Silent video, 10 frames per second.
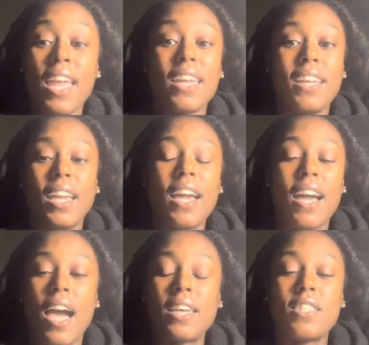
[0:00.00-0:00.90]

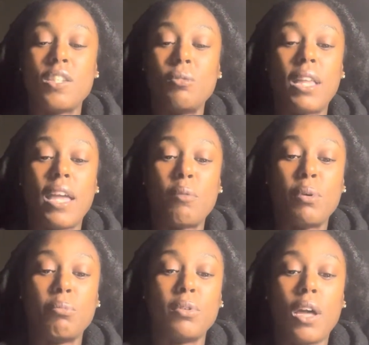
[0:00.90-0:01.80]
yeah, I see you letting
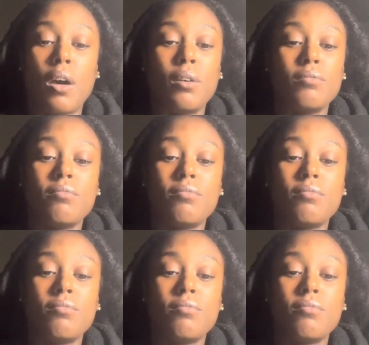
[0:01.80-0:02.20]
people know